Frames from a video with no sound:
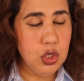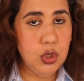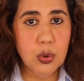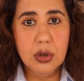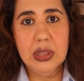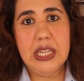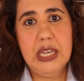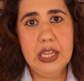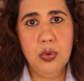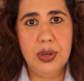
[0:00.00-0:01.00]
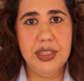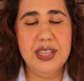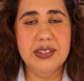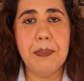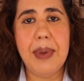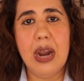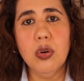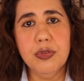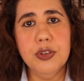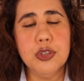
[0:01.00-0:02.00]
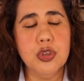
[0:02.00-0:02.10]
you're leading with is a powerful